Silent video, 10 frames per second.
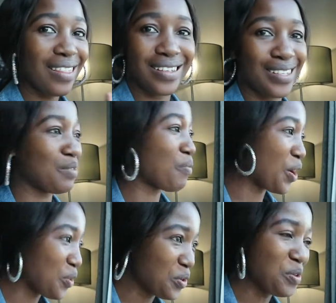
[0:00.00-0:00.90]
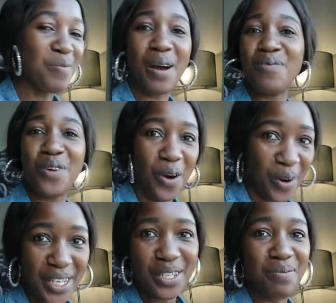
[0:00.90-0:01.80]
This is my room. I'm
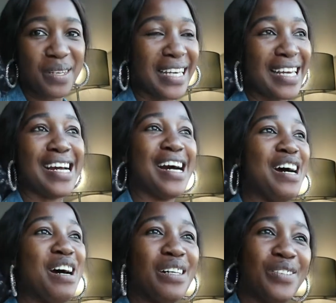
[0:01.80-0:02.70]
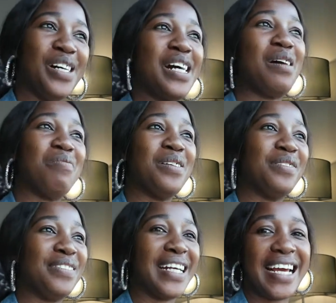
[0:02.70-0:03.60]
going to be here for a couple
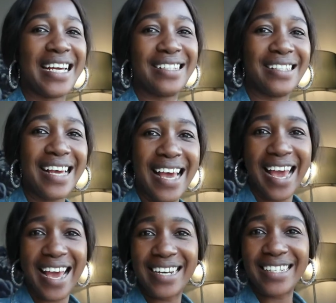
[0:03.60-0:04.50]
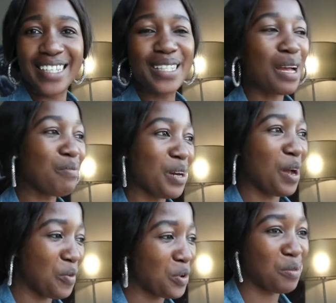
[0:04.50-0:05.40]
of days and just come
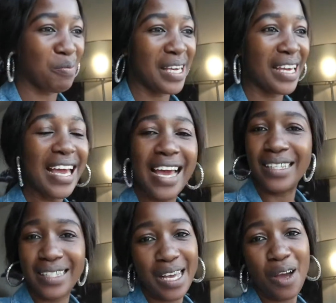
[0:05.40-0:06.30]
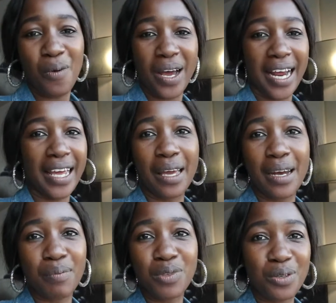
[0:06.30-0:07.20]
along with me and see how what I
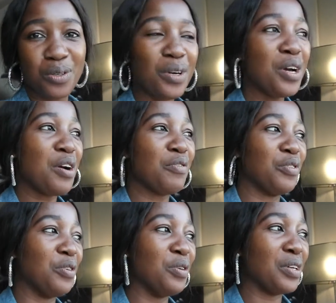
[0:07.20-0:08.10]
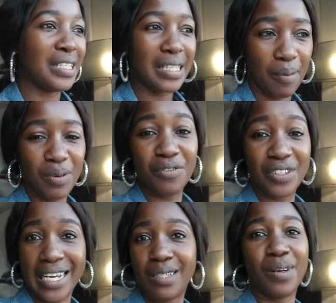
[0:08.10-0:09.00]
get up to for these couple of
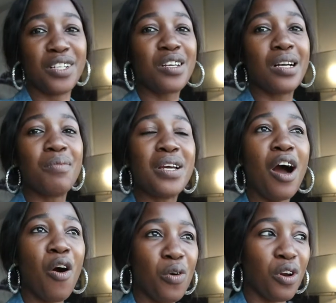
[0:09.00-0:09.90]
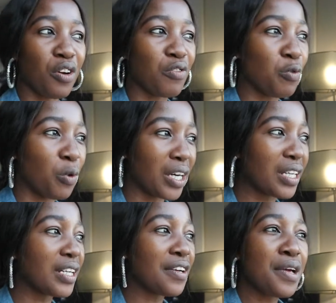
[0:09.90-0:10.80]
days. But it's going to be a whole lot of
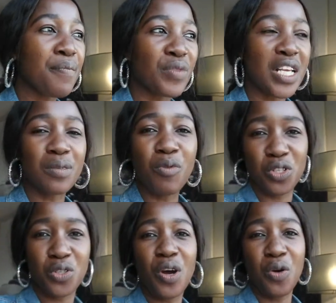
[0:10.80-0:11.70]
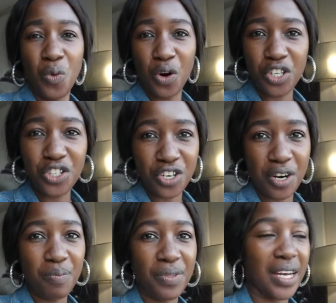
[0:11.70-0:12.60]
work. It's more so a work
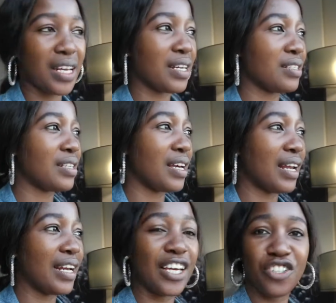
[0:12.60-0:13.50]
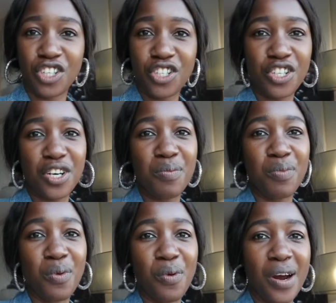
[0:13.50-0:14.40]
trip than it is a leisure trip
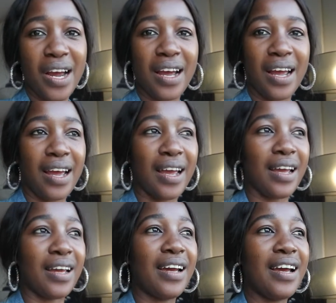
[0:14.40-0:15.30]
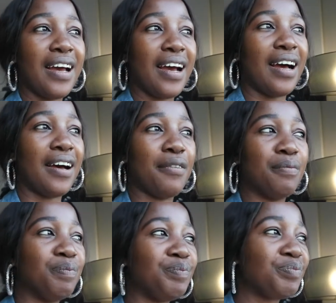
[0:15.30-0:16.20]
or a a
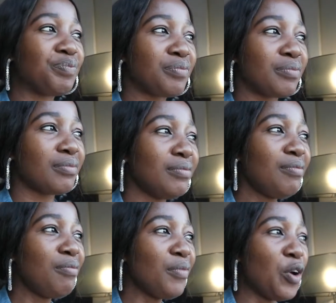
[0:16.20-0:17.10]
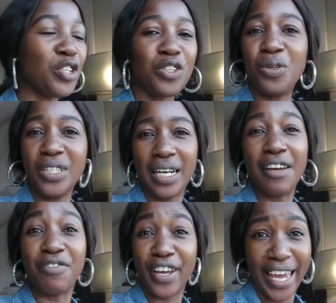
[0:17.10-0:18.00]

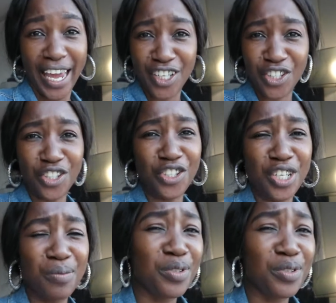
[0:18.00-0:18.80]
vacation trip.